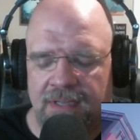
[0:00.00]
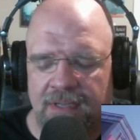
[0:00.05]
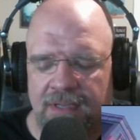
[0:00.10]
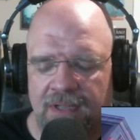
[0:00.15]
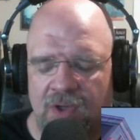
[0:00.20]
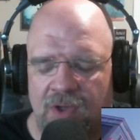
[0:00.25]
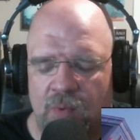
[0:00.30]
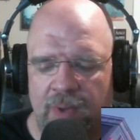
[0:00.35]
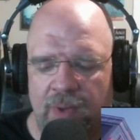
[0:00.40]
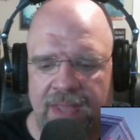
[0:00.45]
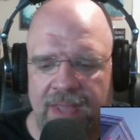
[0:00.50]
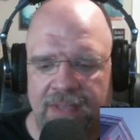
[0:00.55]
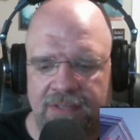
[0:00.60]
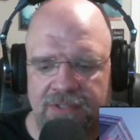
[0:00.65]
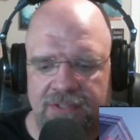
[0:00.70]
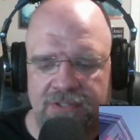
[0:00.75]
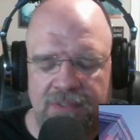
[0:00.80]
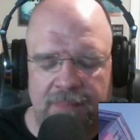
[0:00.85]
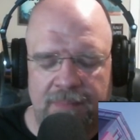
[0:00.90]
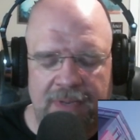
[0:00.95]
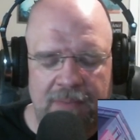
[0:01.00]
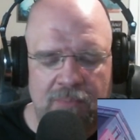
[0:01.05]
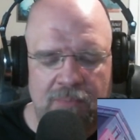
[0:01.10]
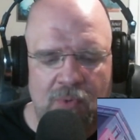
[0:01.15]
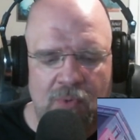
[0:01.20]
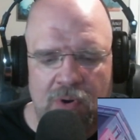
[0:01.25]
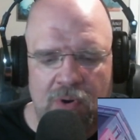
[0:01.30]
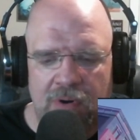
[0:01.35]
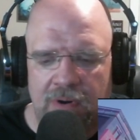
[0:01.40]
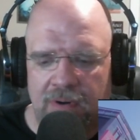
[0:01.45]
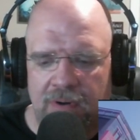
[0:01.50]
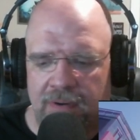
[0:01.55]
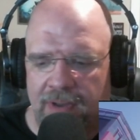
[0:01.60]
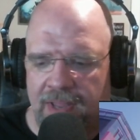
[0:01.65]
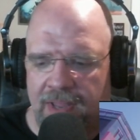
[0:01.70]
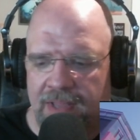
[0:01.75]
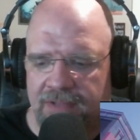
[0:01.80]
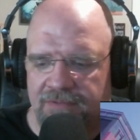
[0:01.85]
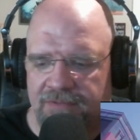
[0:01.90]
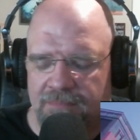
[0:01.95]
Gwen, Shameik Moore
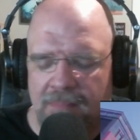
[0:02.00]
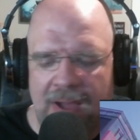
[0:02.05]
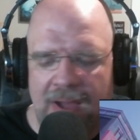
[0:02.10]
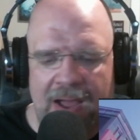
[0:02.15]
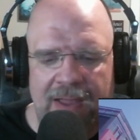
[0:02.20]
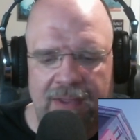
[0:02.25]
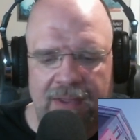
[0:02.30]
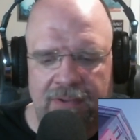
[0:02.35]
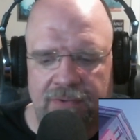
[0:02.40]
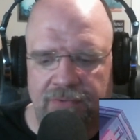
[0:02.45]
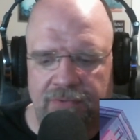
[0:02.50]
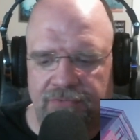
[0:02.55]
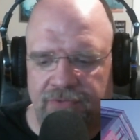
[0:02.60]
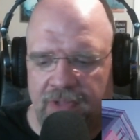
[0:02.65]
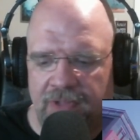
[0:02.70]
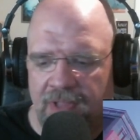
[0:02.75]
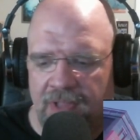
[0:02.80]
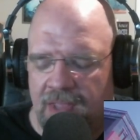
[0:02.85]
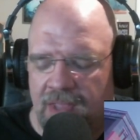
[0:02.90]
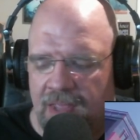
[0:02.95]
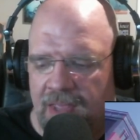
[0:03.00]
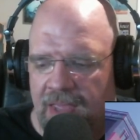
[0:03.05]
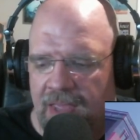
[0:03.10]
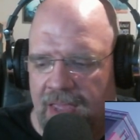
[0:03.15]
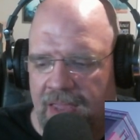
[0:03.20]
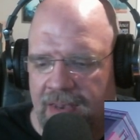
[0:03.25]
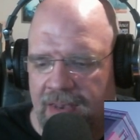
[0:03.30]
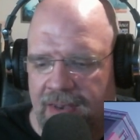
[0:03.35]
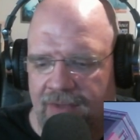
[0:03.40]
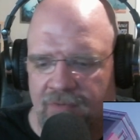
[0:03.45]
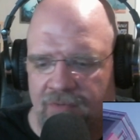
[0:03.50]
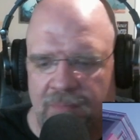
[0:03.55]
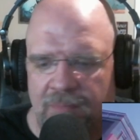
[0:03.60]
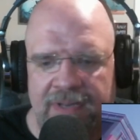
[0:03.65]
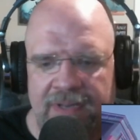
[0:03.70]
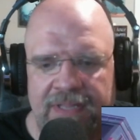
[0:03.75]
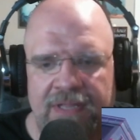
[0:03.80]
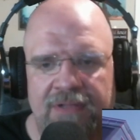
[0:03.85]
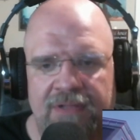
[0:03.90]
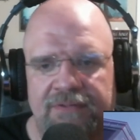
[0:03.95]
as Miles, and
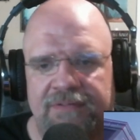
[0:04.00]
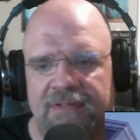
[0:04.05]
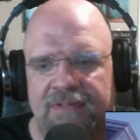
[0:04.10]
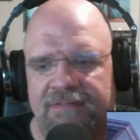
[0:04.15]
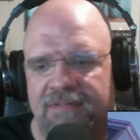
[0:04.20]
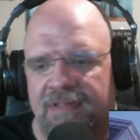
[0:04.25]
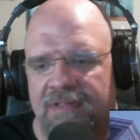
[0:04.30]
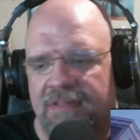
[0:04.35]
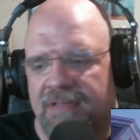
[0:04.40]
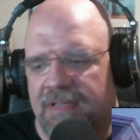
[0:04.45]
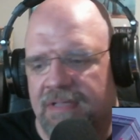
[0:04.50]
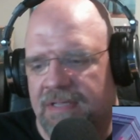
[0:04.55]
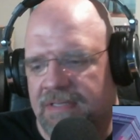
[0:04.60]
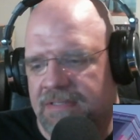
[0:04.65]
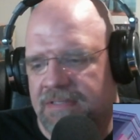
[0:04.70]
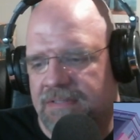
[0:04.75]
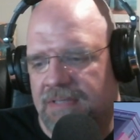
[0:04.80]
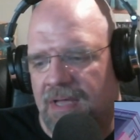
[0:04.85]
everybody else that's in this.